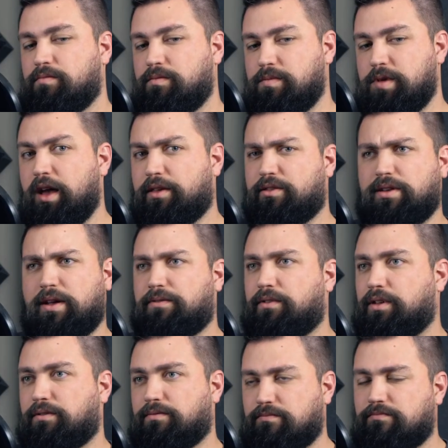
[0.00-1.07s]
Yeah, so
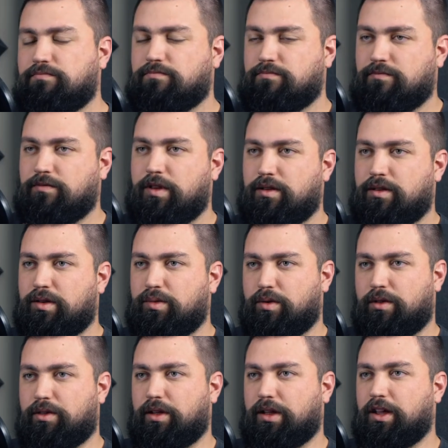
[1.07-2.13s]
definitely
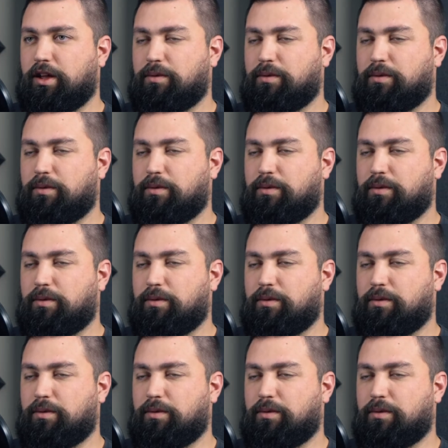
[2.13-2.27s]
worth thinking